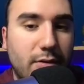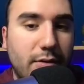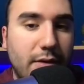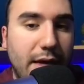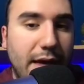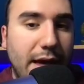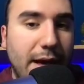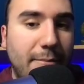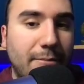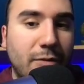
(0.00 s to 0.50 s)

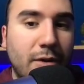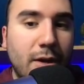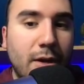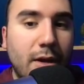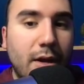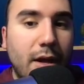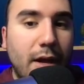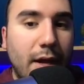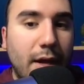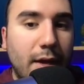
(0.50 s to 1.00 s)
that.
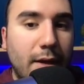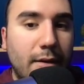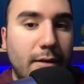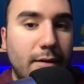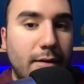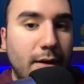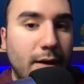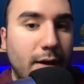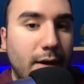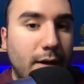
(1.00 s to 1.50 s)

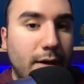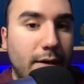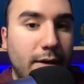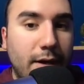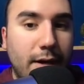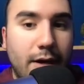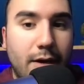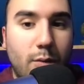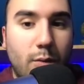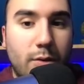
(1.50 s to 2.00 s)
And
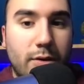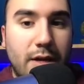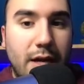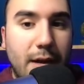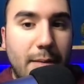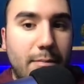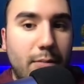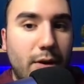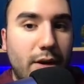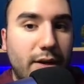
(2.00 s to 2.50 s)
yeah, we're
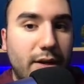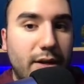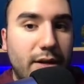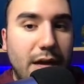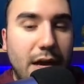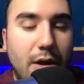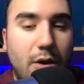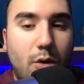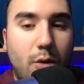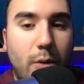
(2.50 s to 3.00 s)
not breaking
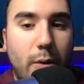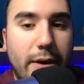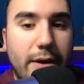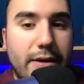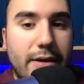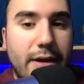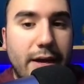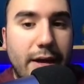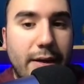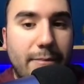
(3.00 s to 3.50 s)
out quite
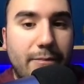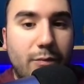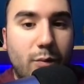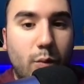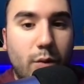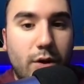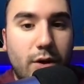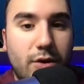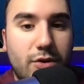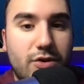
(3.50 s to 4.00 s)
yet.
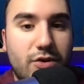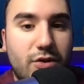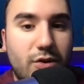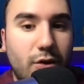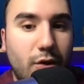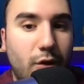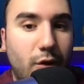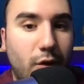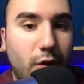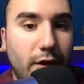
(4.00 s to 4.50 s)
We are
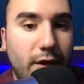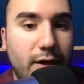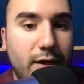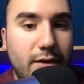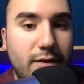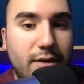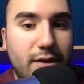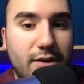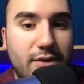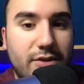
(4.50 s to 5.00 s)
still in a
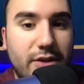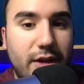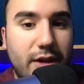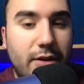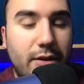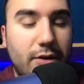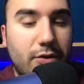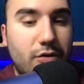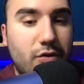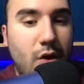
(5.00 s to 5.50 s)

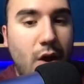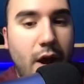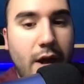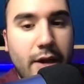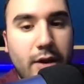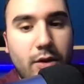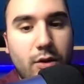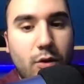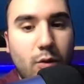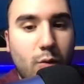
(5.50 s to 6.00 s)
descending
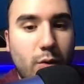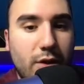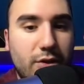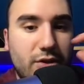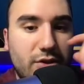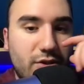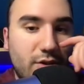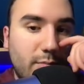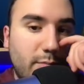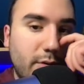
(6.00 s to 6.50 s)
triangle, which
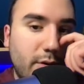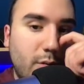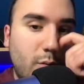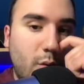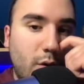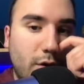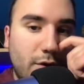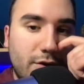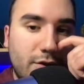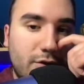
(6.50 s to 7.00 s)
is a bit
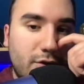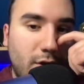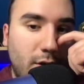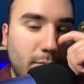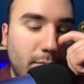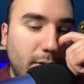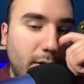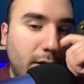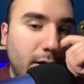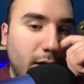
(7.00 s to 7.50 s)

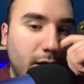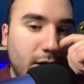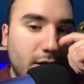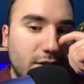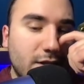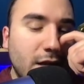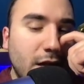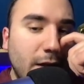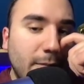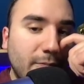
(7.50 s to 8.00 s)
worrisome,
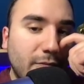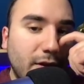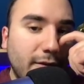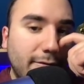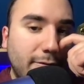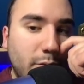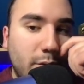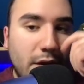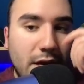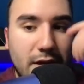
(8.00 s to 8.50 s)
because
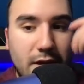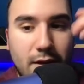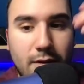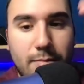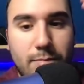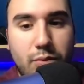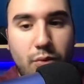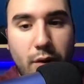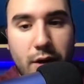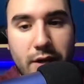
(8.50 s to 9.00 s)
if we end up
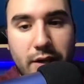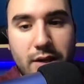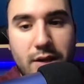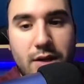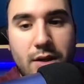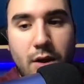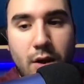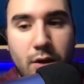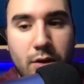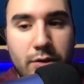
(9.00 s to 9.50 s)

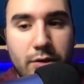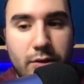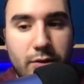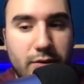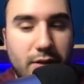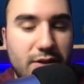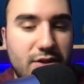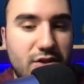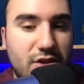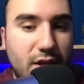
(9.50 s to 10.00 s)
breaking under,
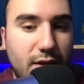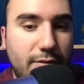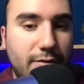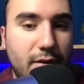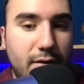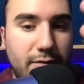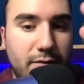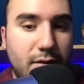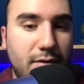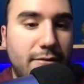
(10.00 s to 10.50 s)
let's say
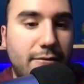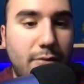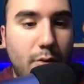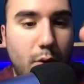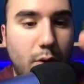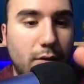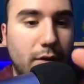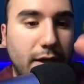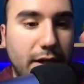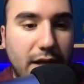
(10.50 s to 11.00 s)

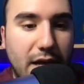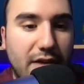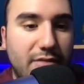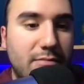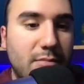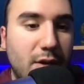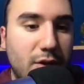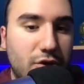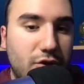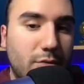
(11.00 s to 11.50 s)
54, like I've
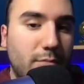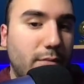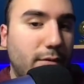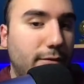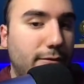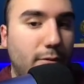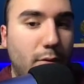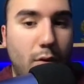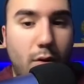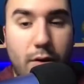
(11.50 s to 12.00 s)
mentioned
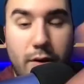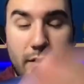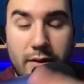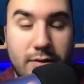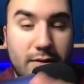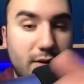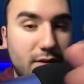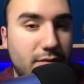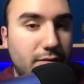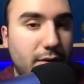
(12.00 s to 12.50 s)
before in
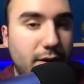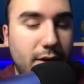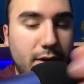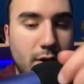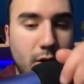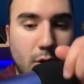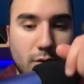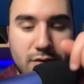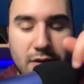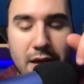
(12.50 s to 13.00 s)
these
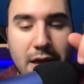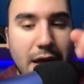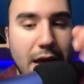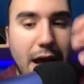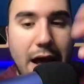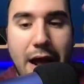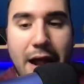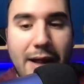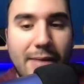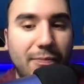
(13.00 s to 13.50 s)
videos,
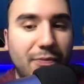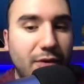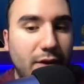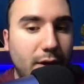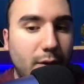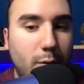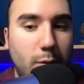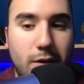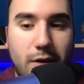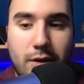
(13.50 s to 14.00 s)
I
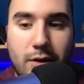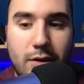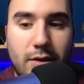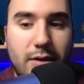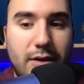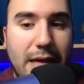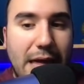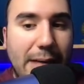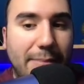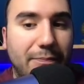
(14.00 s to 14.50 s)
think we could
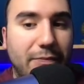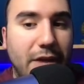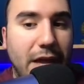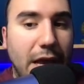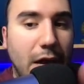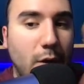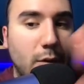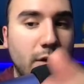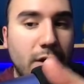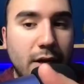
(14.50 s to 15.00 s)
gap
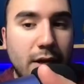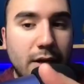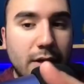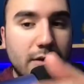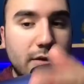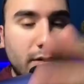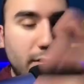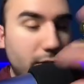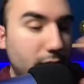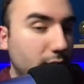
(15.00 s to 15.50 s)
down
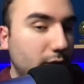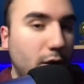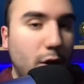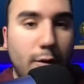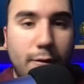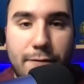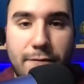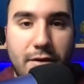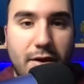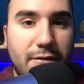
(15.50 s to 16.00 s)
to the low
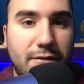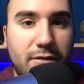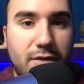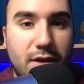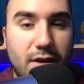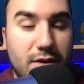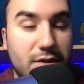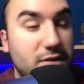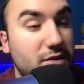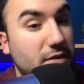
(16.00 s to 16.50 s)

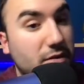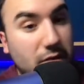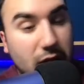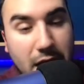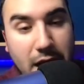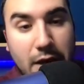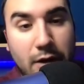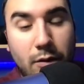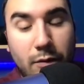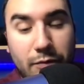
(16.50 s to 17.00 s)
50s.
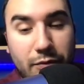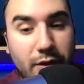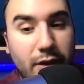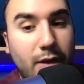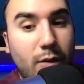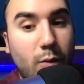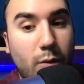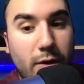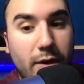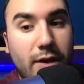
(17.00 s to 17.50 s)
I don't
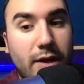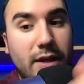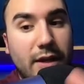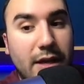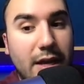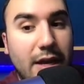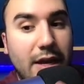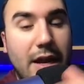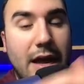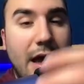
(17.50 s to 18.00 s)
think we're going to
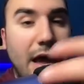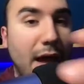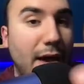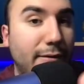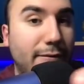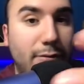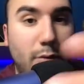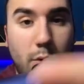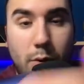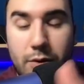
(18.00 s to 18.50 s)
get high
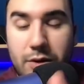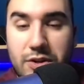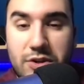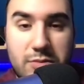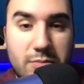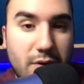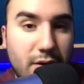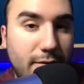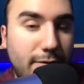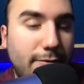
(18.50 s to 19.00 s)
40s,
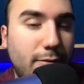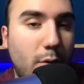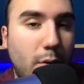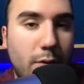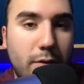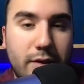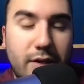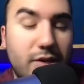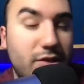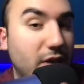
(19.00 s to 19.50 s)
mid
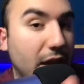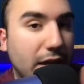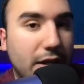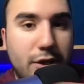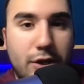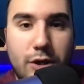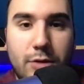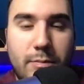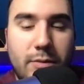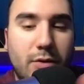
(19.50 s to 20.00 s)
40s. I
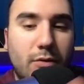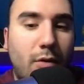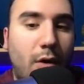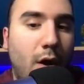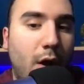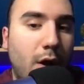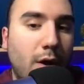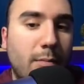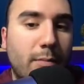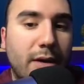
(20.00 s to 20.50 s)
could be
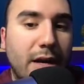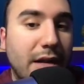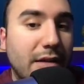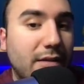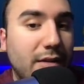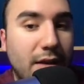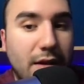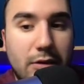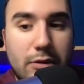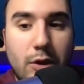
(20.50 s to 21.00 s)
wrong, but I
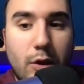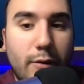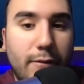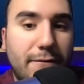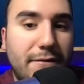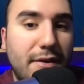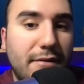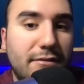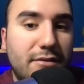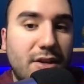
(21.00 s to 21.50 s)
think low
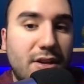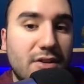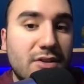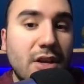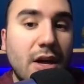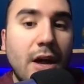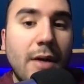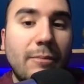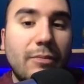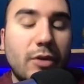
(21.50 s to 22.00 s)
50s
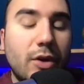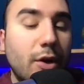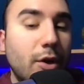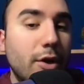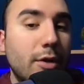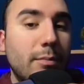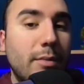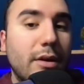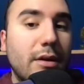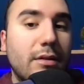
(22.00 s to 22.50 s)

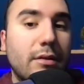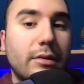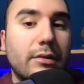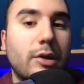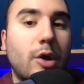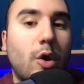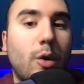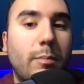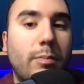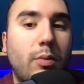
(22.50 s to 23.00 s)
could be the
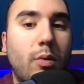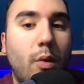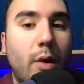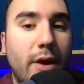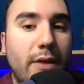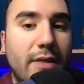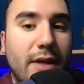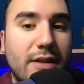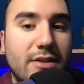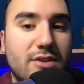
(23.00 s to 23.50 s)
low
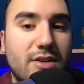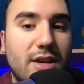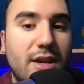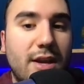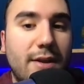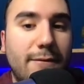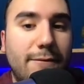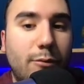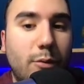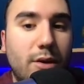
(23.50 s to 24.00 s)
point. That's
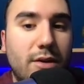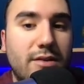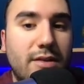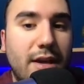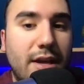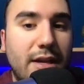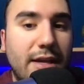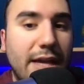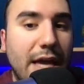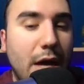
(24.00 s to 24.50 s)
if we
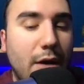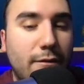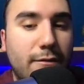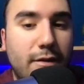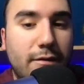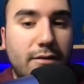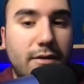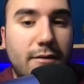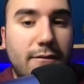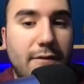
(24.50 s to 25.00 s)
take out
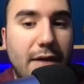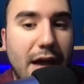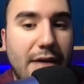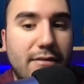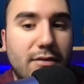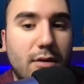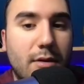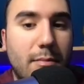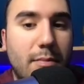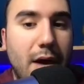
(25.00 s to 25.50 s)
55
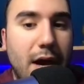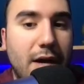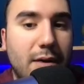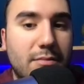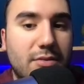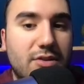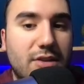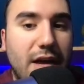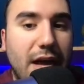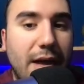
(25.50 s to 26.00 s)
on the bottom
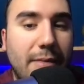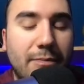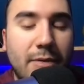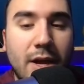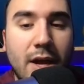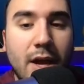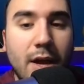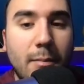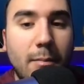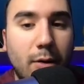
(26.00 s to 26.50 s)
side.
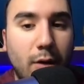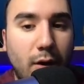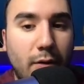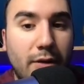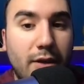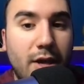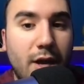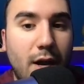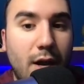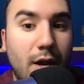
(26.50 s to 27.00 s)
But on
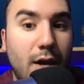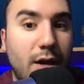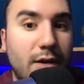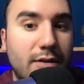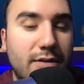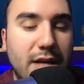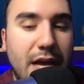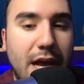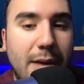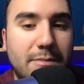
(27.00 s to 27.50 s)
the
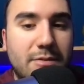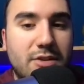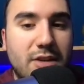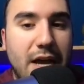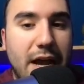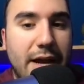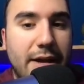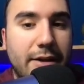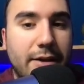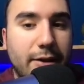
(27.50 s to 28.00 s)
top
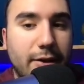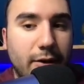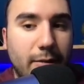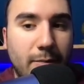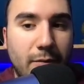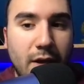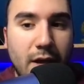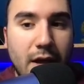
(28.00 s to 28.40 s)
side here,